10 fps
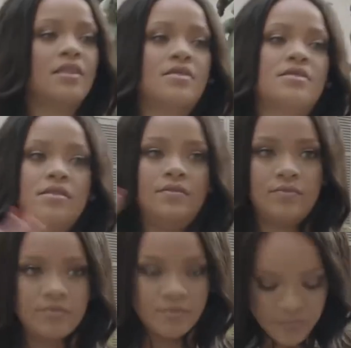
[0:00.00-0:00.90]
Rihanna
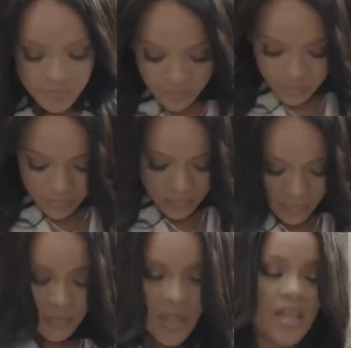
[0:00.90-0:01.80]
went so far as
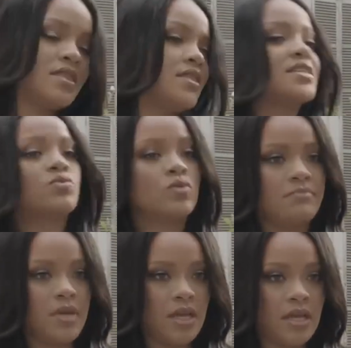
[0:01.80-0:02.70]
to ask Drake
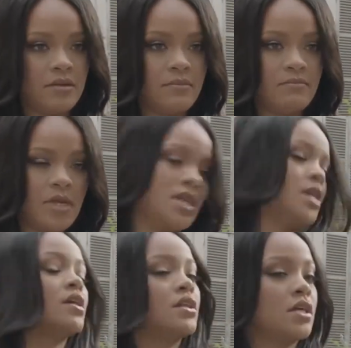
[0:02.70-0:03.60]
to compose a
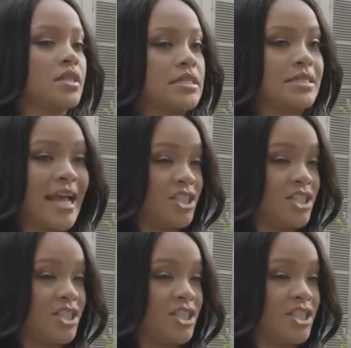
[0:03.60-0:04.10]
song for her,